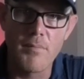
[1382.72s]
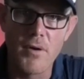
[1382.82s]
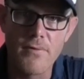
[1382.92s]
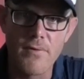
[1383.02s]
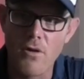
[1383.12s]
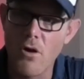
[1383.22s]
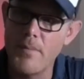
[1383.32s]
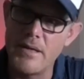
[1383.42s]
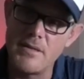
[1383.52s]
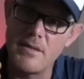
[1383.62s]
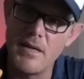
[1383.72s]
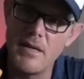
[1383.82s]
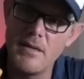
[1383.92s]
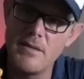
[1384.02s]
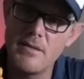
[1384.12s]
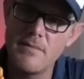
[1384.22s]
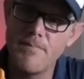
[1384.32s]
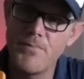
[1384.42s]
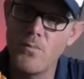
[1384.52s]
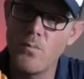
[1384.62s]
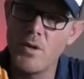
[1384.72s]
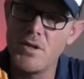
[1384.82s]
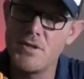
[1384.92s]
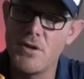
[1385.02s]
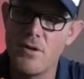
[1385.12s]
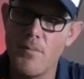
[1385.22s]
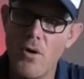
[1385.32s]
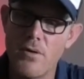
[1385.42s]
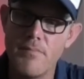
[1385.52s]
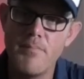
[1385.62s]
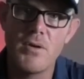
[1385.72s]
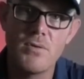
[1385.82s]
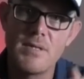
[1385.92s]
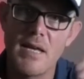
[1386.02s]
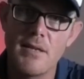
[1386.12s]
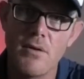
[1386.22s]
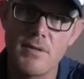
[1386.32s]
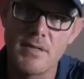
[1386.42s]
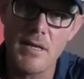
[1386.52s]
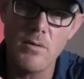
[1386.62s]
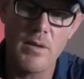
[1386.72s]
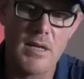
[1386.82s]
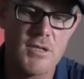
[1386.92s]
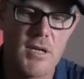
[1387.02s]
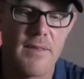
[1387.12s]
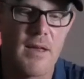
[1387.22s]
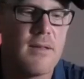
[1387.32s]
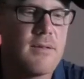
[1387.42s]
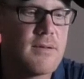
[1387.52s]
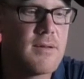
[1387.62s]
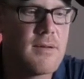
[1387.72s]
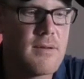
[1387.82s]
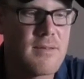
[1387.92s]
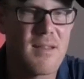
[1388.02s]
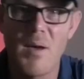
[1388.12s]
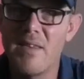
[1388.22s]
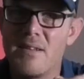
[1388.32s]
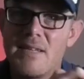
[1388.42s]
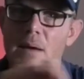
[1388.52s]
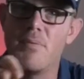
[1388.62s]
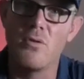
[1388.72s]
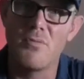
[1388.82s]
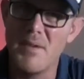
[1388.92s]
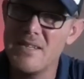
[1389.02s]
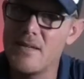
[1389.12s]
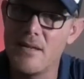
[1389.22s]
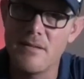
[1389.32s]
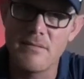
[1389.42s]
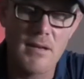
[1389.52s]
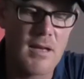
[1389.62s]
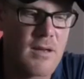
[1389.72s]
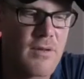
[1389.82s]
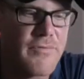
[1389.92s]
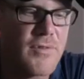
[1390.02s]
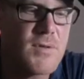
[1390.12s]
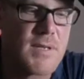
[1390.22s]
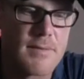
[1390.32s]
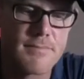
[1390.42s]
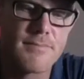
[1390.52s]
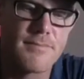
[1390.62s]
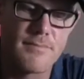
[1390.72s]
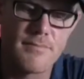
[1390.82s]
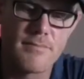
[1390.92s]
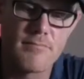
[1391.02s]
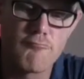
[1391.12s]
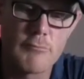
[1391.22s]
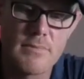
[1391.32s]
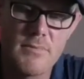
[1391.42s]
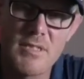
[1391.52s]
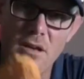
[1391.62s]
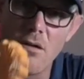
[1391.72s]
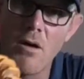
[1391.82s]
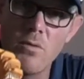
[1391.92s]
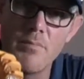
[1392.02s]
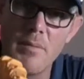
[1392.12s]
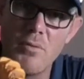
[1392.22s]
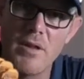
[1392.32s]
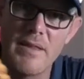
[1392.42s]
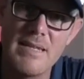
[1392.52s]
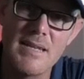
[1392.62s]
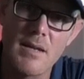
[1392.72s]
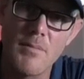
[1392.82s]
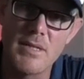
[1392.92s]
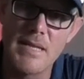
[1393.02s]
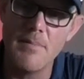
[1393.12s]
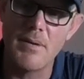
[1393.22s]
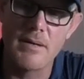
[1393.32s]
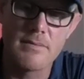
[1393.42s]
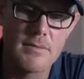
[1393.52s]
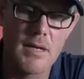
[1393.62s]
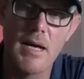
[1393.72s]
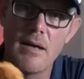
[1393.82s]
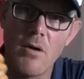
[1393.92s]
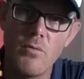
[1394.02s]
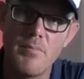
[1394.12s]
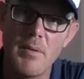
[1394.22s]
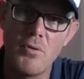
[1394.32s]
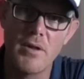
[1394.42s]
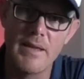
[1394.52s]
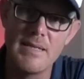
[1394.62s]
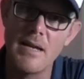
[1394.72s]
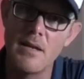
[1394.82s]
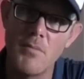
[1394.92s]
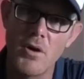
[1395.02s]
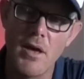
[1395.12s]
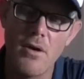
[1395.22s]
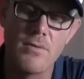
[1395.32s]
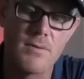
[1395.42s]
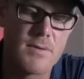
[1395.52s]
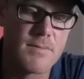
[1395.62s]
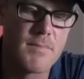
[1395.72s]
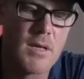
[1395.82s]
most of the comments. These, when you turn them on, because they don't sync with each other, they make the taper look messy and confusing. So I wouldn't be putting these under my taper. I wouldn't be putting these under my cones.